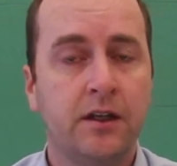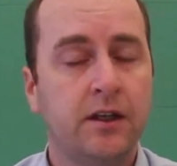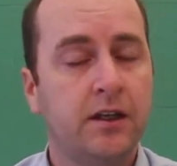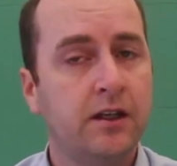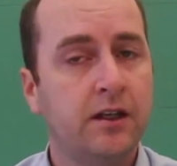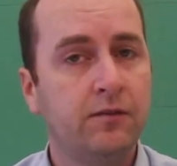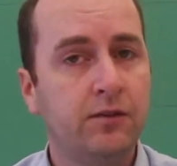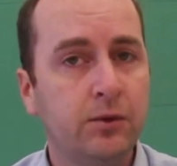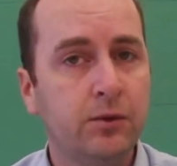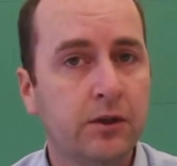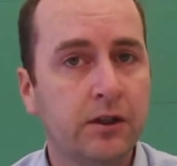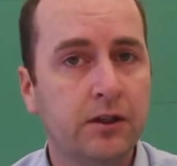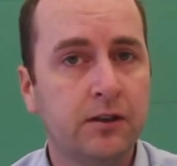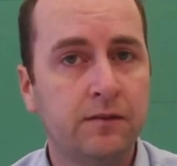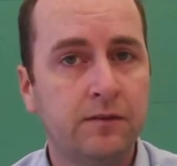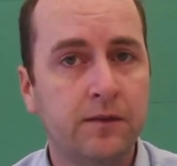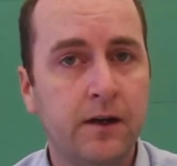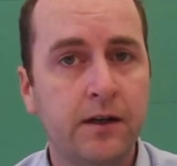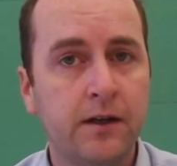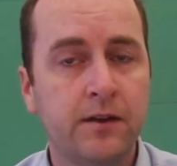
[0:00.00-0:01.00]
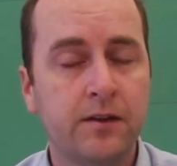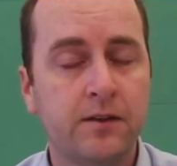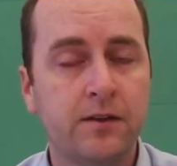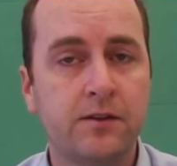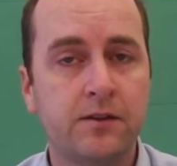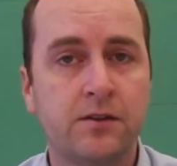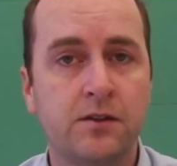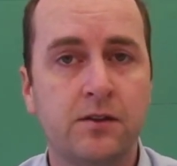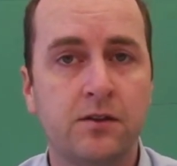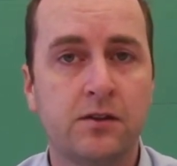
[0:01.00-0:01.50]
If you at all find that
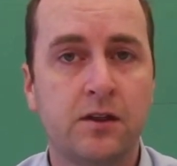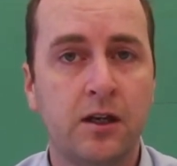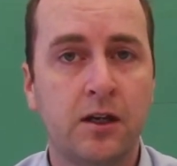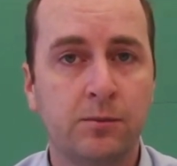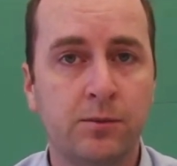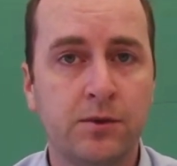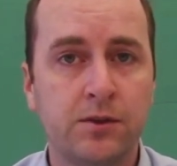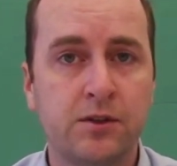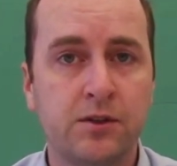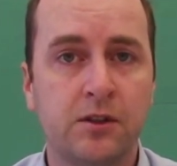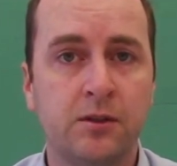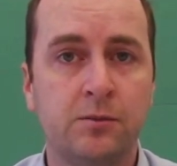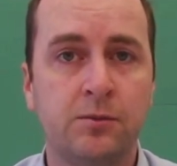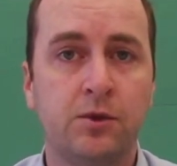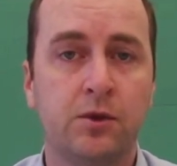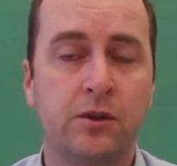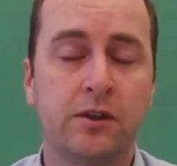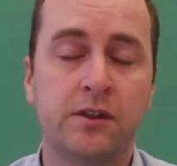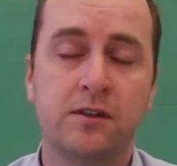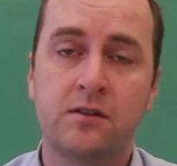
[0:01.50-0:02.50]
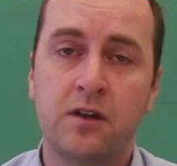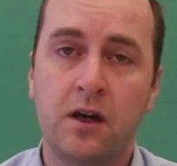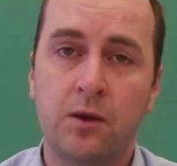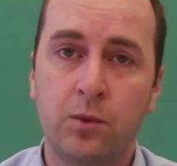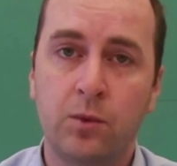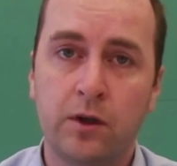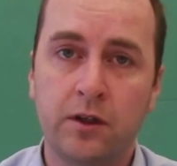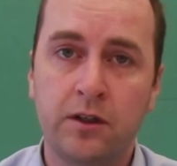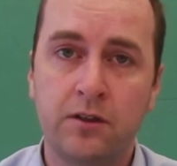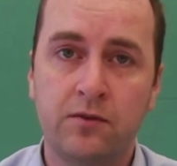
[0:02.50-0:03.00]
this is cumbersome or it's not
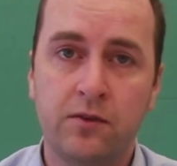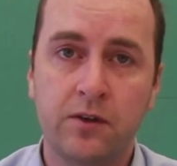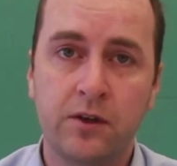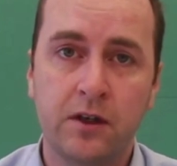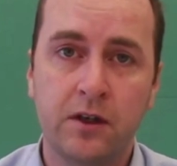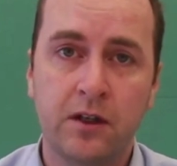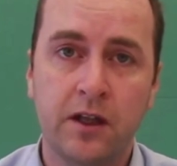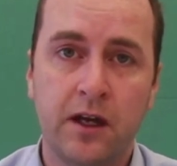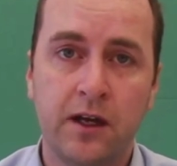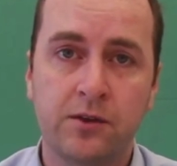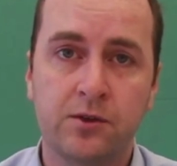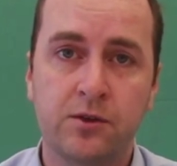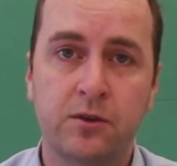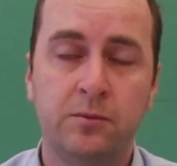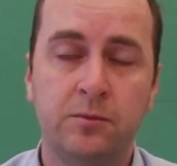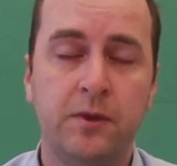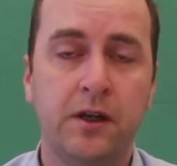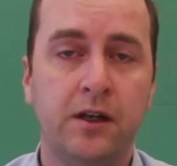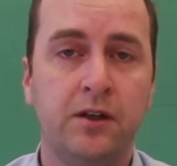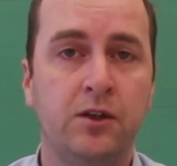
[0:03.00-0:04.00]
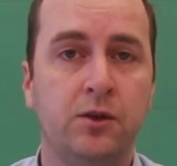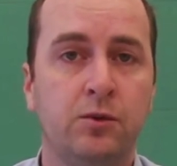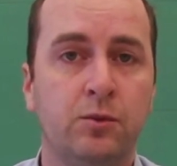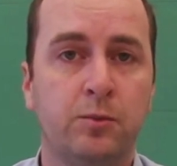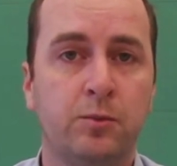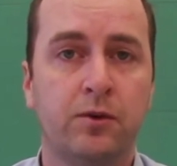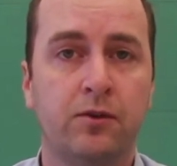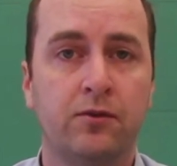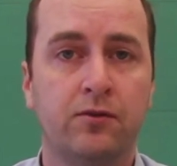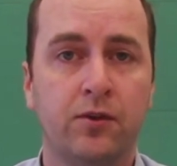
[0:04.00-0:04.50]
working for your classroom and you
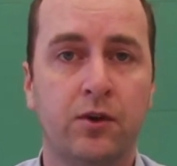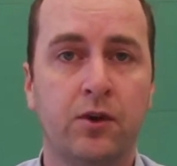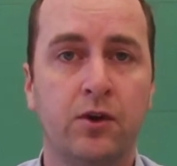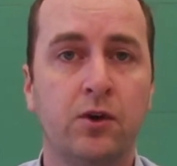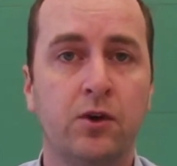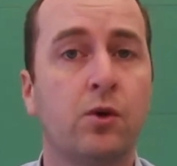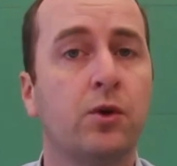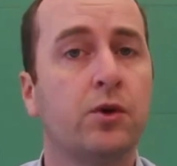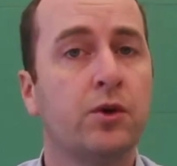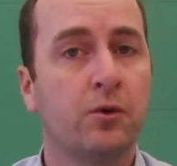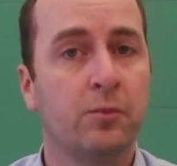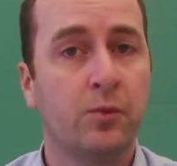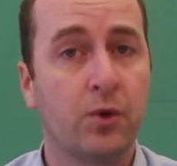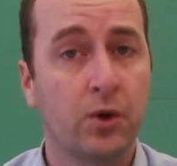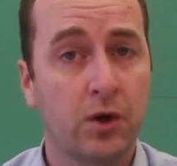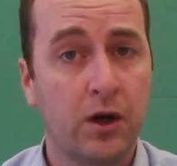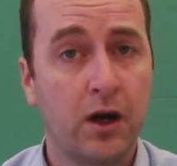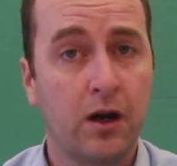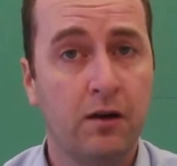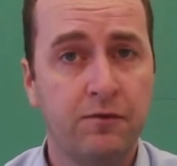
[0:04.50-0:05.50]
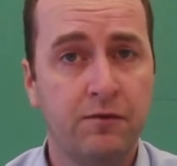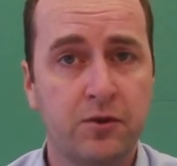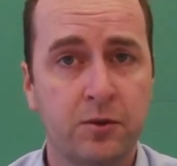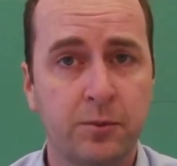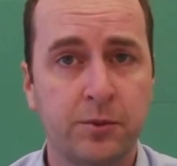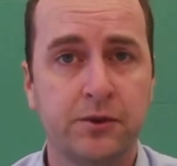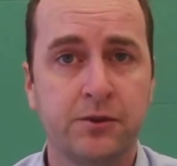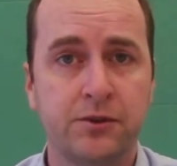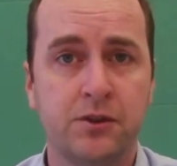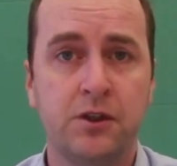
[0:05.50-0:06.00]
prefer or you're more
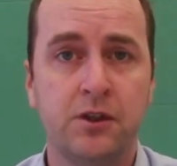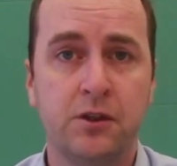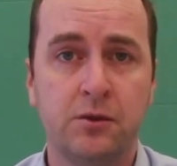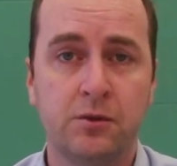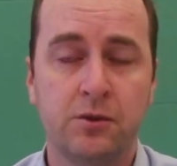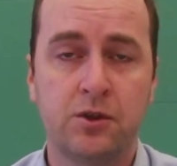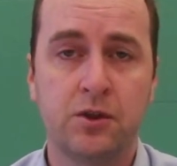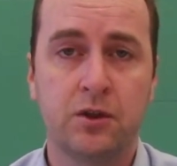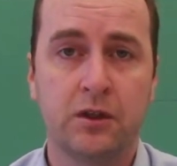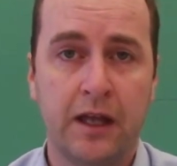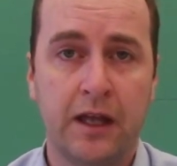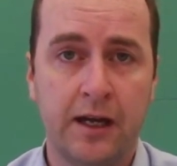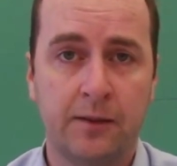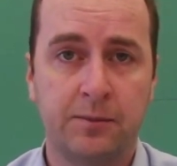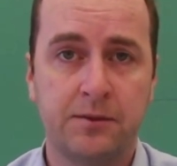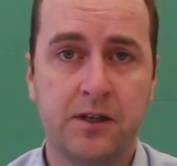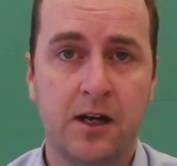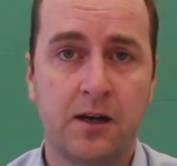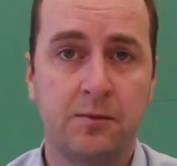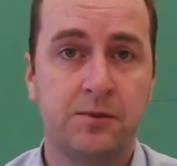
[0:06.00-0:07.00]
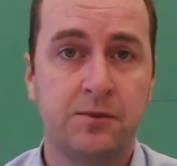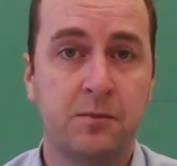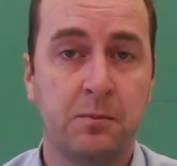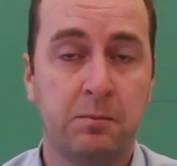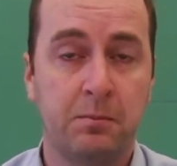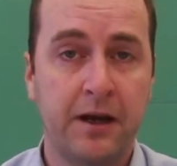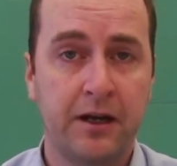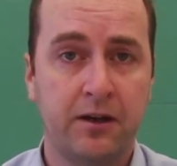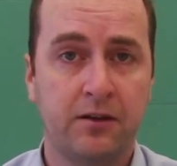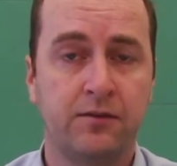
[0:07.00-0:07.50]
comfortable to use your laptop's
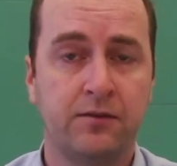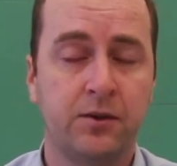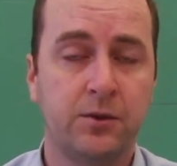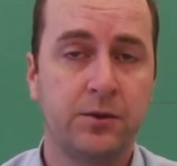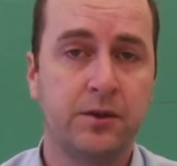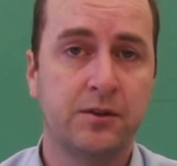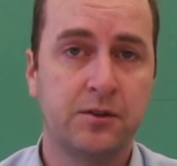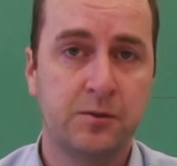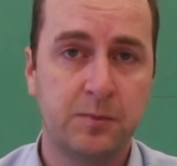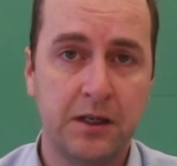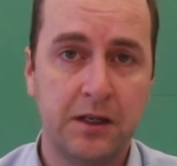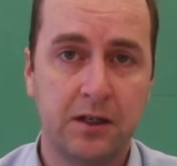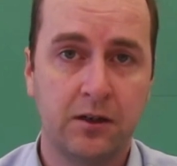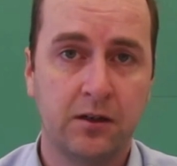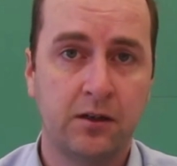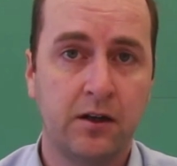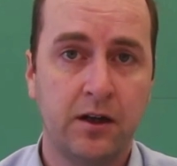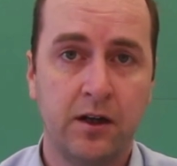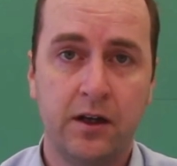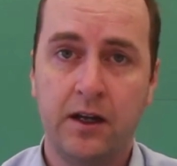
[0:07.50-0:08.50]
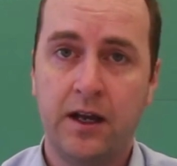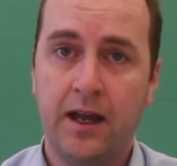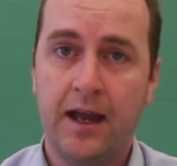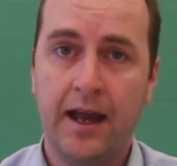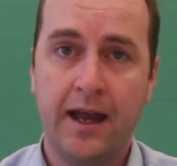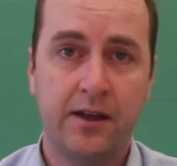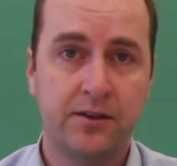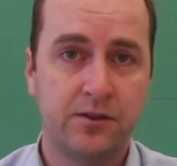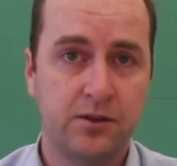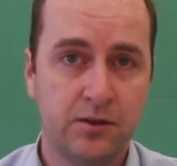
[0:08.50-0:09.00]
microphone and speaker
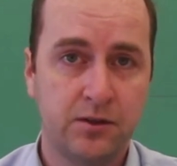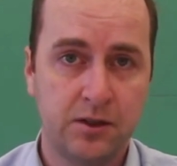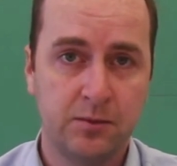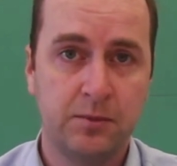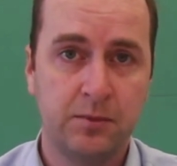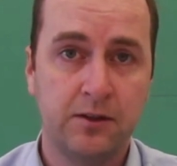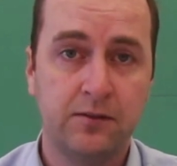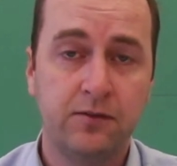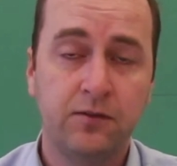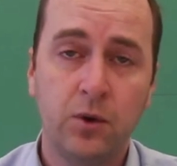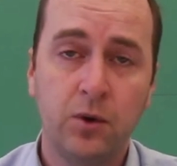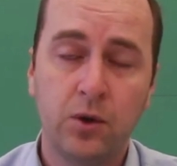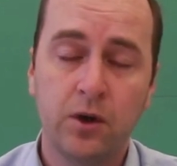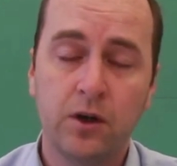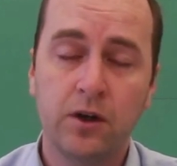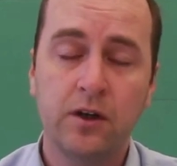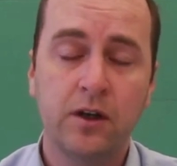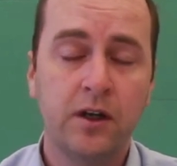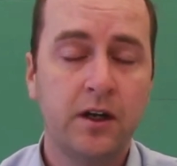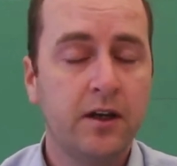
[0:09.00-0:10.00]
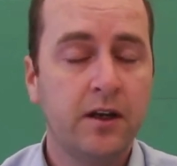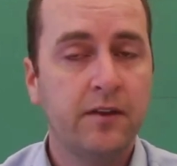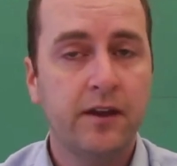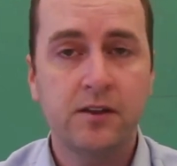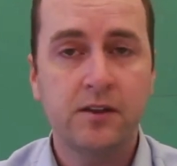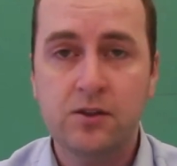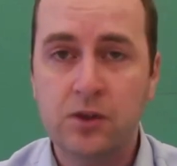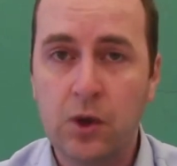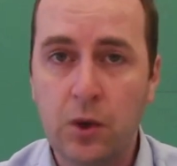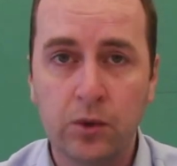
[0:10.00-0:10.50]
as you did before,
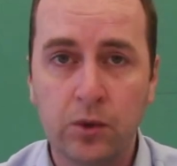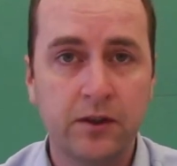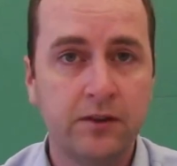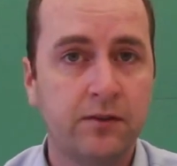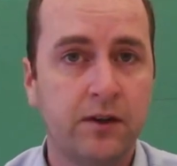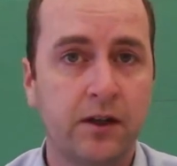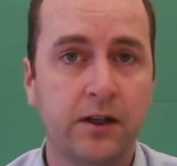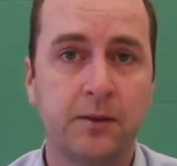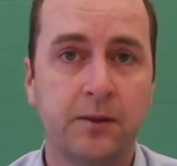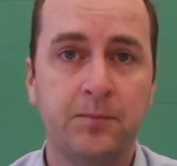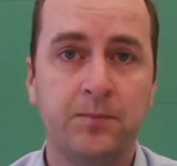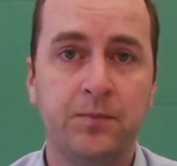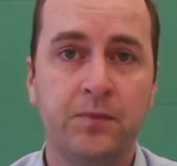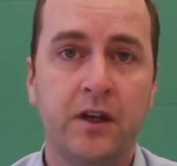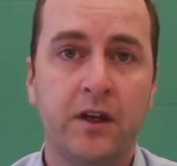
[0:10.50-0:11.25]
that's totally fine.